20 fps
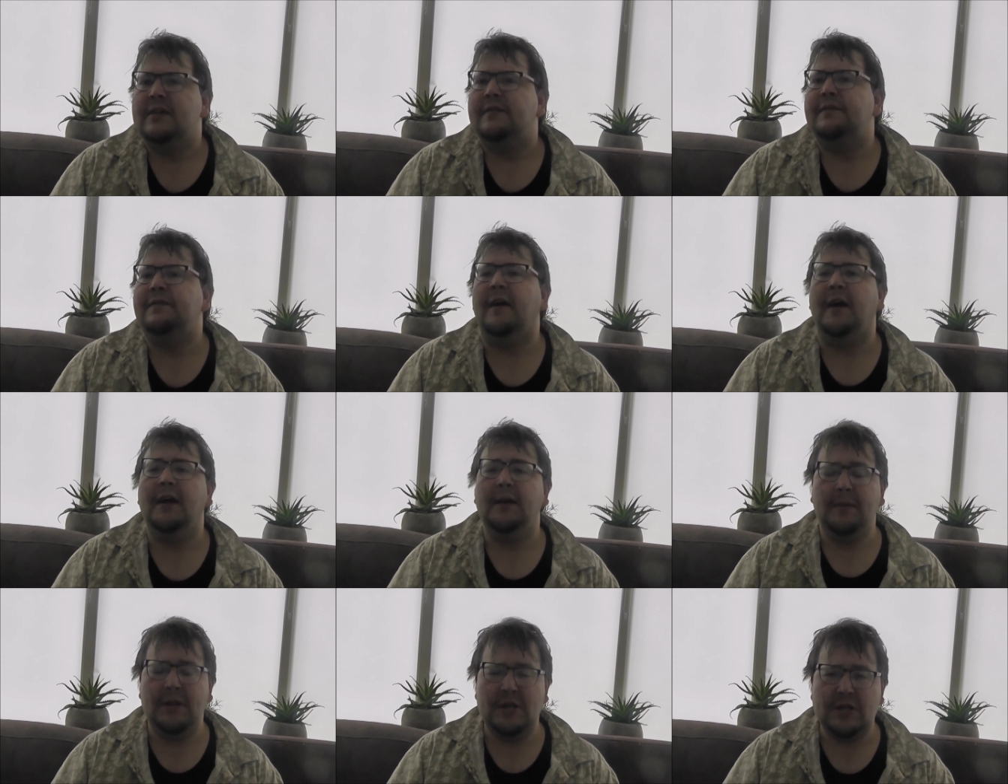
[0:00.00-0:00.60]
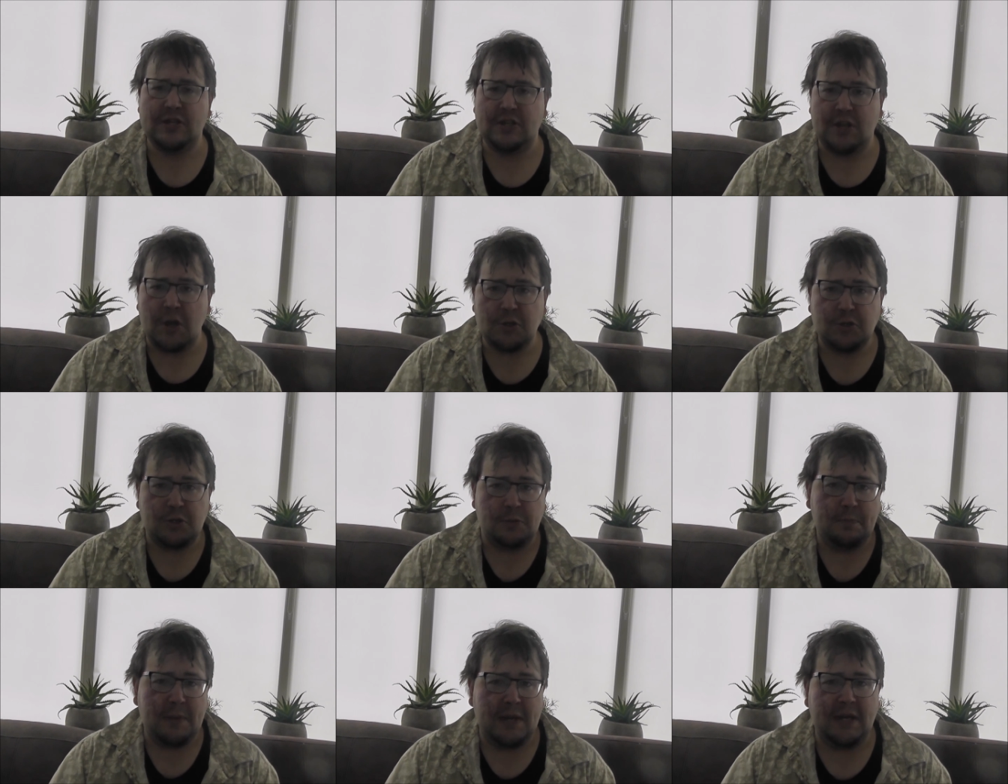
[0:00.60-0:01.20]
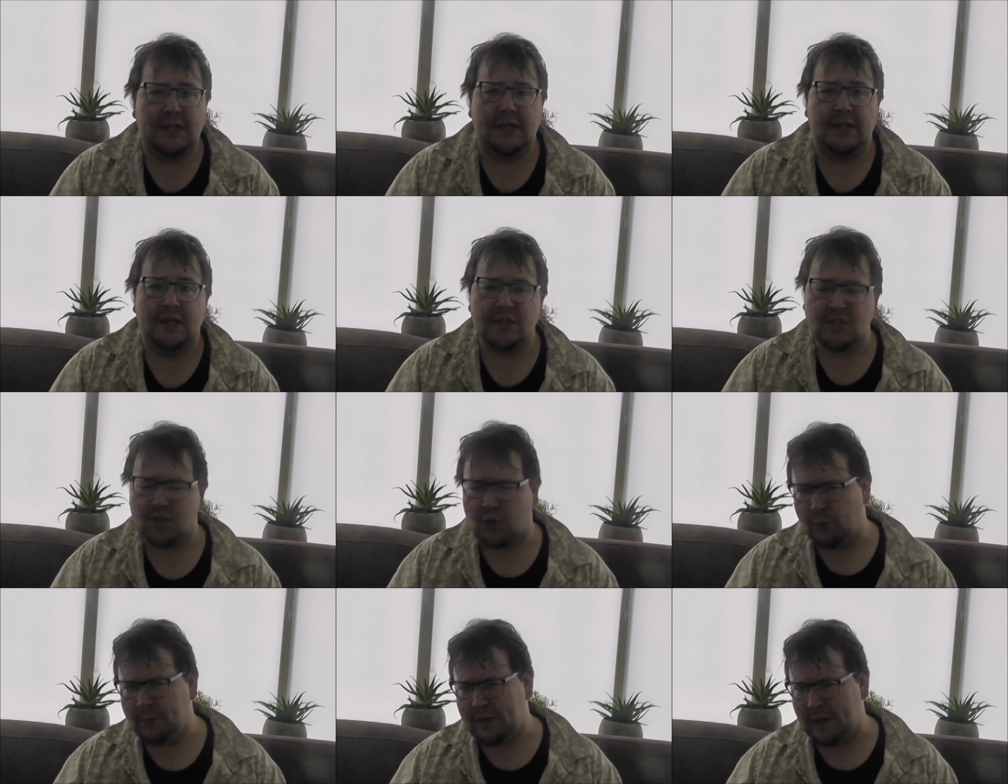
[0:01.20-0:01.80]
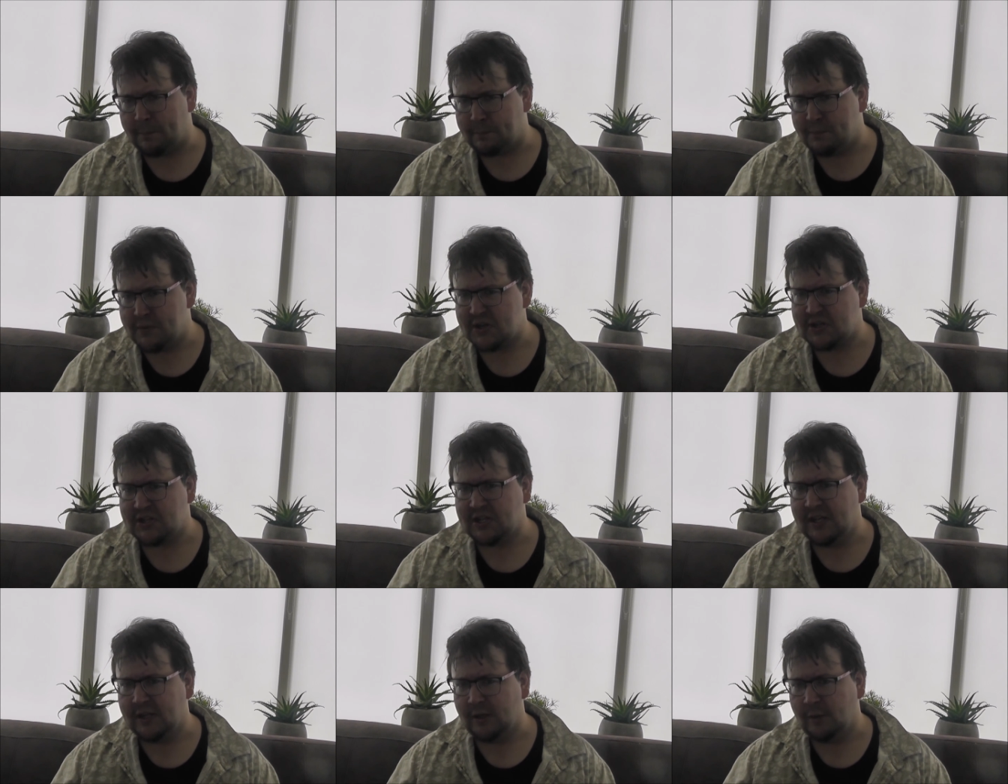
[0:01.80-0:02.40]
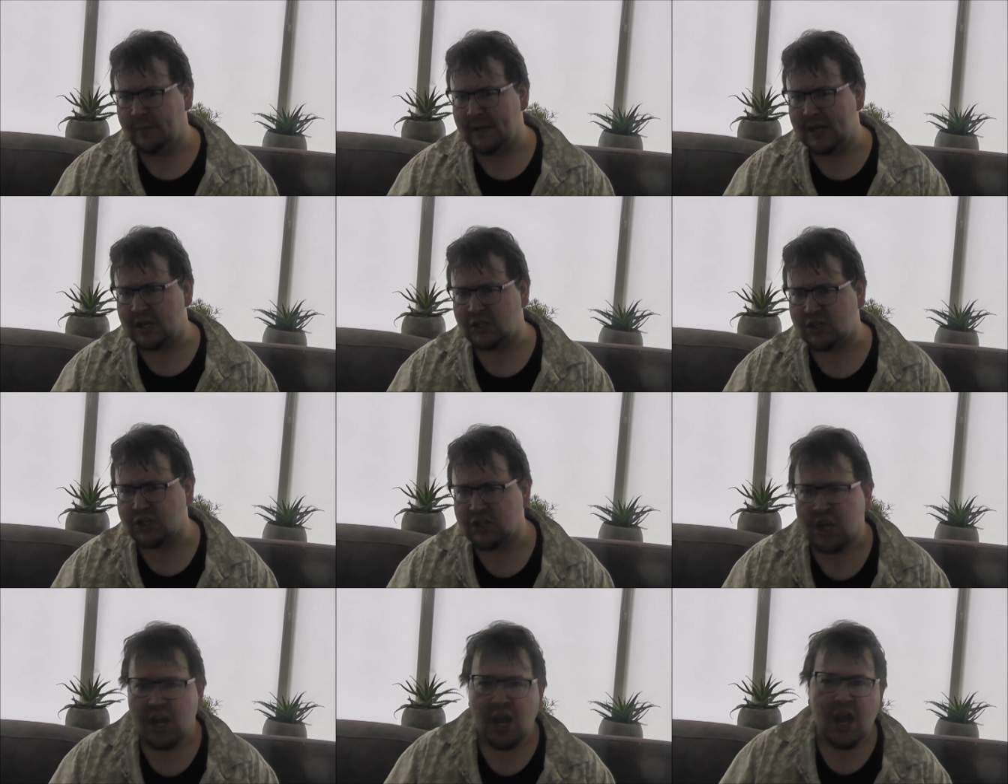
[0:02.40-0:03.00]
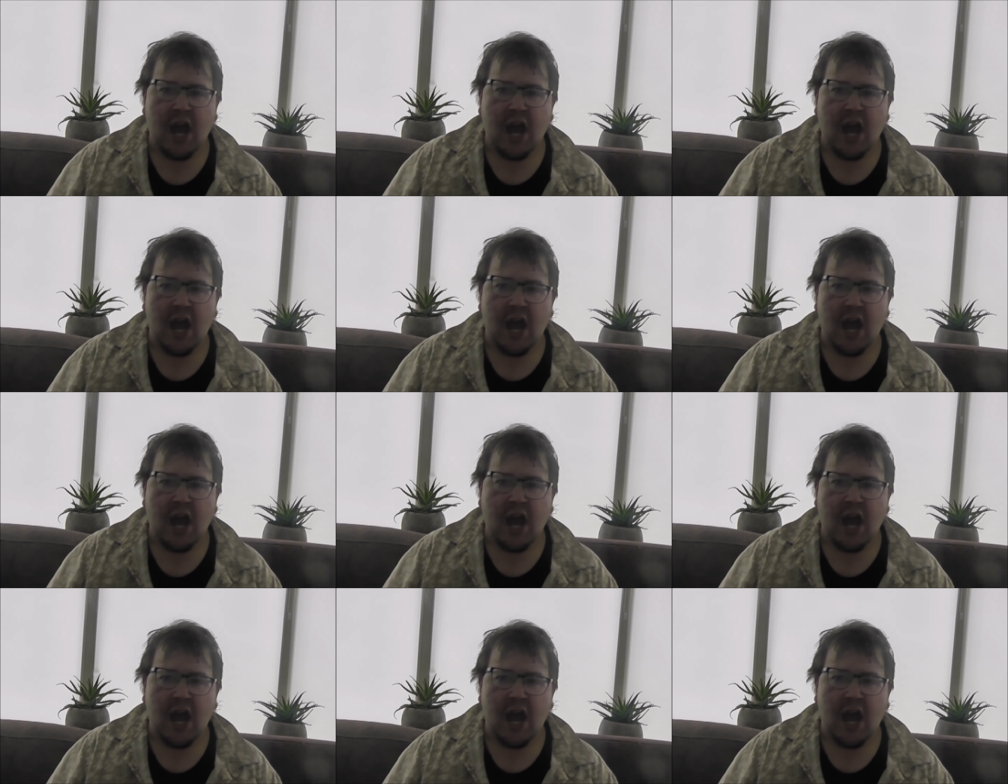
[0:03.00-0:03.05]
Find me on social media to call me a pretty little bitch,